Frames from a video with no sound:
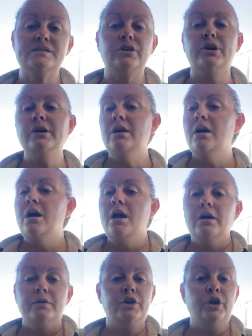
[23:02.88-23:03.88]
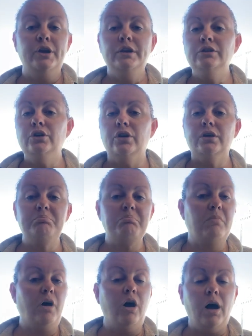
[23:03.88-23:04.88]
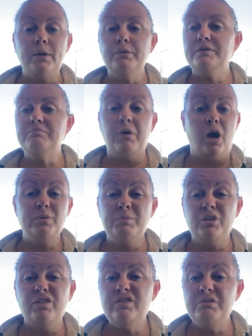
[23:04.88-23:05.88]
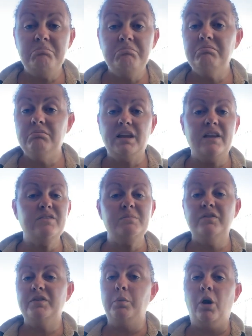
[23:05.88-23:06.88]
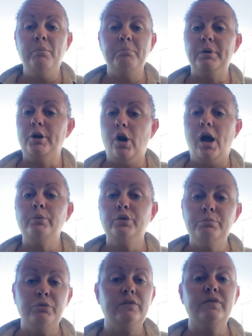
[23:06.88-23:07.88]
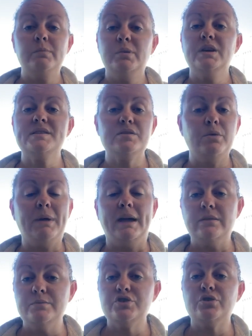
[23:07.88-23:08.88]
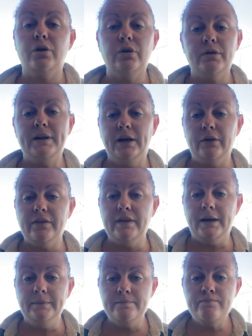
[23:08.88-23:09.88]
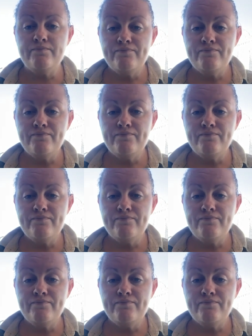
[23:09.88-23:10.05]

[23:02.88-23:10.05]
So, look, I would move them. Leave them if you want, but I would move them because it'll make them stronger and healthier.